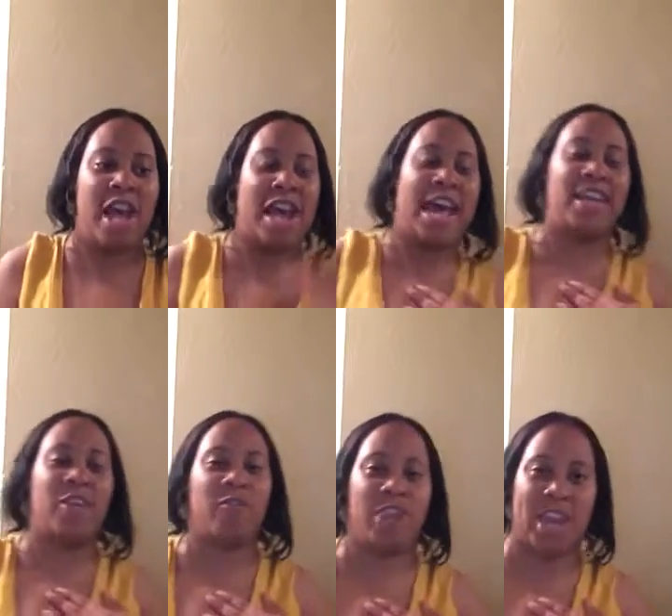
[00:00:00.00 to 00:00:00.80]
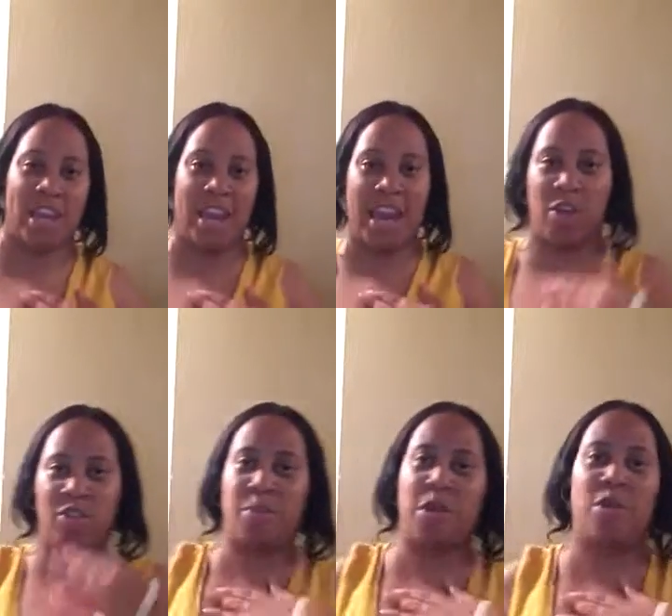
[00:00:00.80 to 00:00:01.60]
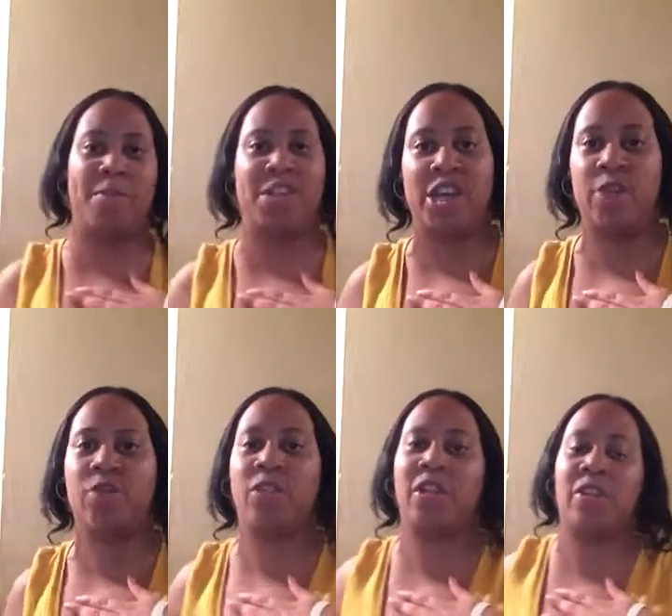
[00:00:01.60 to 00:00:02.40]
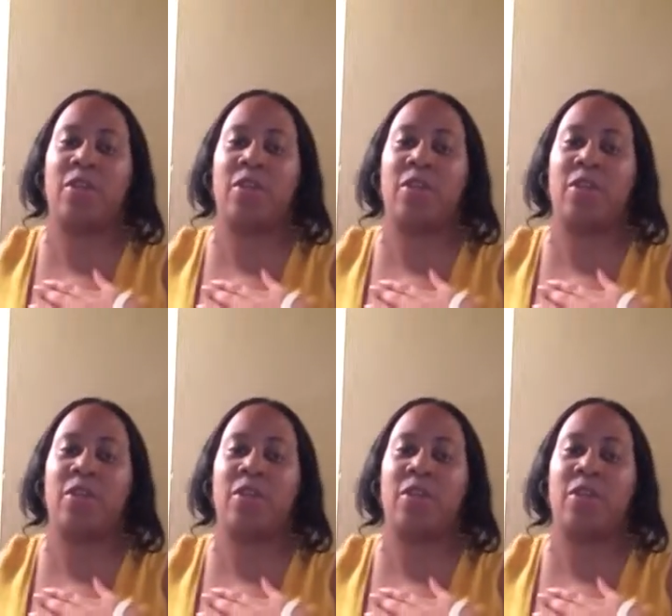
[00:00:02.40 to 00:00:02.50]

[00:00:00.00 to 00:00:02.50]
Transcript: and I did a rant, and I also put it on my channel, so